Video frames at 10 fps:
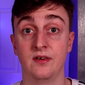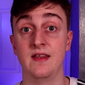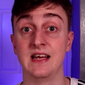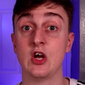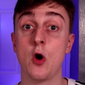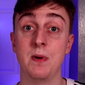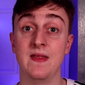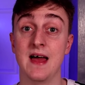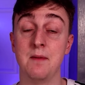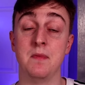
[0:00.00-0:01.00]
and then copy
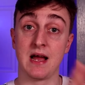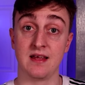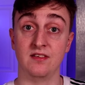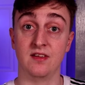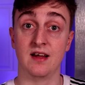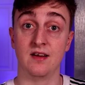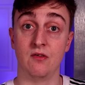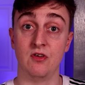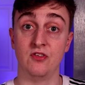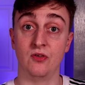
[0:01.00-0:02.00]
them back into that
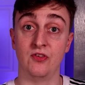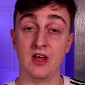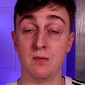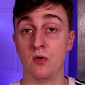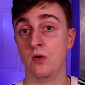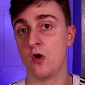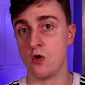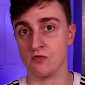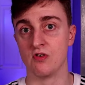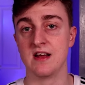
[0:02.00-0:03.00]
original table,
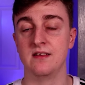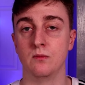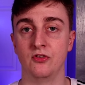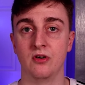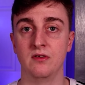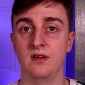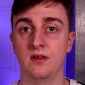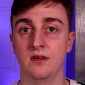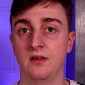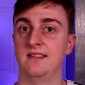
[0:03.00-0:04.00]
overwriting what's already there.